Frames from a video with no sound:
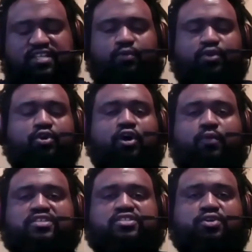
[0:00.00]
Were you
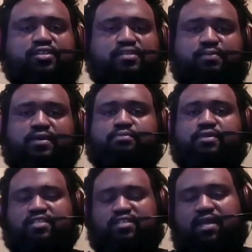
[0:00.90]
always looking to be a
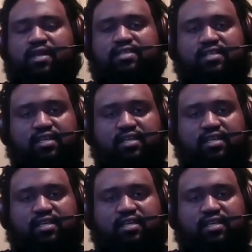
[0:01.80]
businessman as a